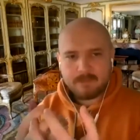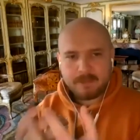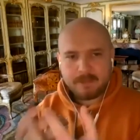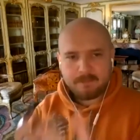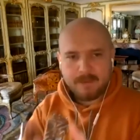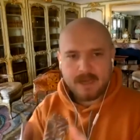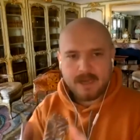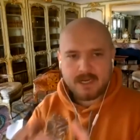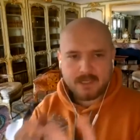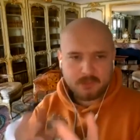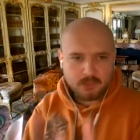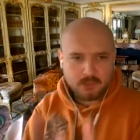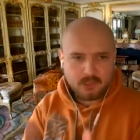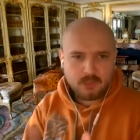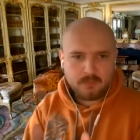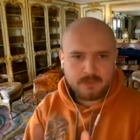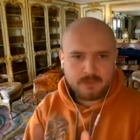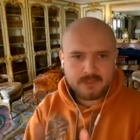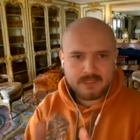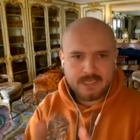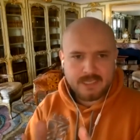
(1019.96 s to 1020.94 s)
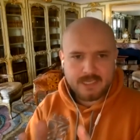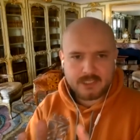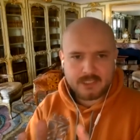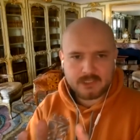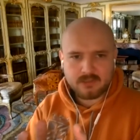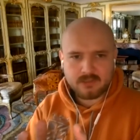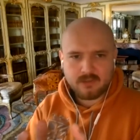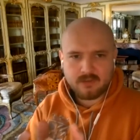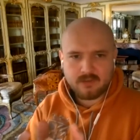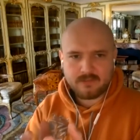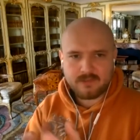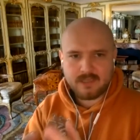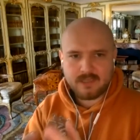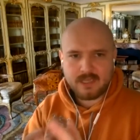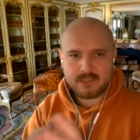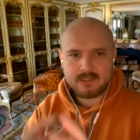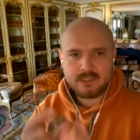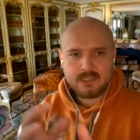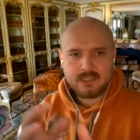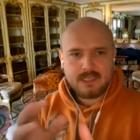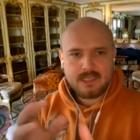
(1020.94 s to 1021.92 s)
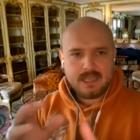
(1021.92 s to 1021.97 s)
prepare a documentation on that.
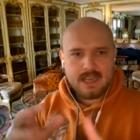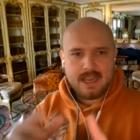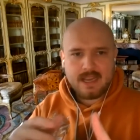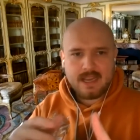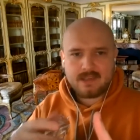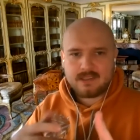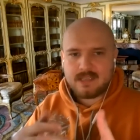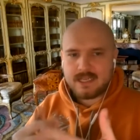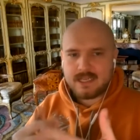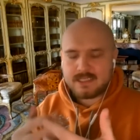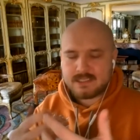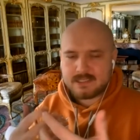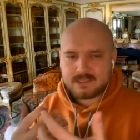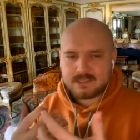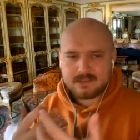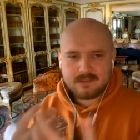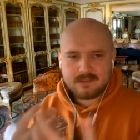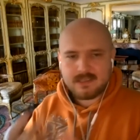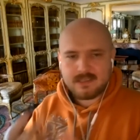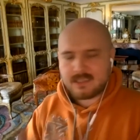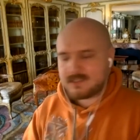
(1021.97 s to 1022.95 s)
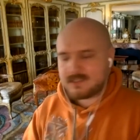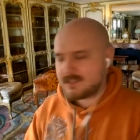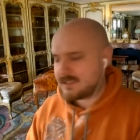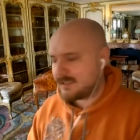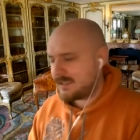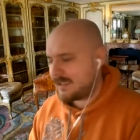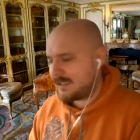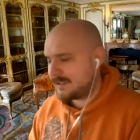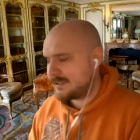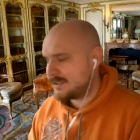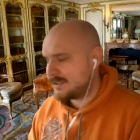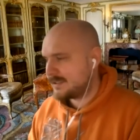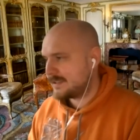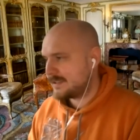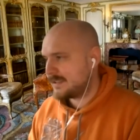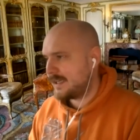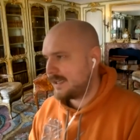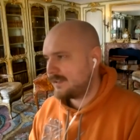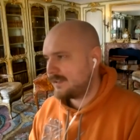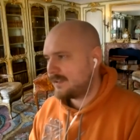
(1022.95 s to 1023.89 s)
And let's let's let's say